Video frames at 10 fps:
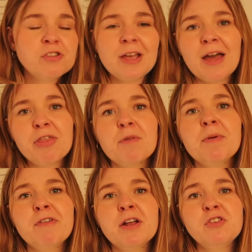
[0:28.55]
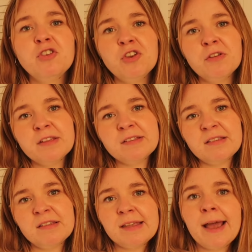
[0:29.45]
So yeah I thought it'd be fun to do this
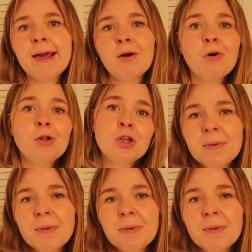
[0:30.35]
as a styling haul